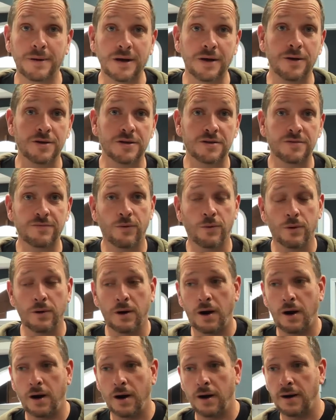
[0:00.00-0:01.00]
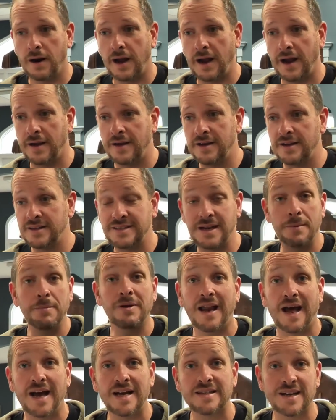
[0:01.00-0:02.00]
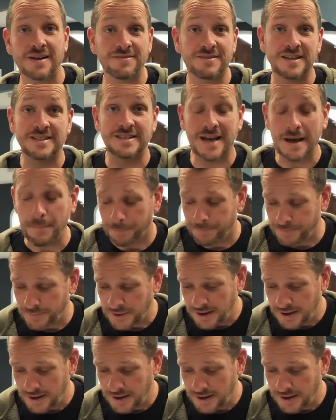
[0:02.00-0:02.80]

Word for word: builds for our uh, STEM class, FT STEM.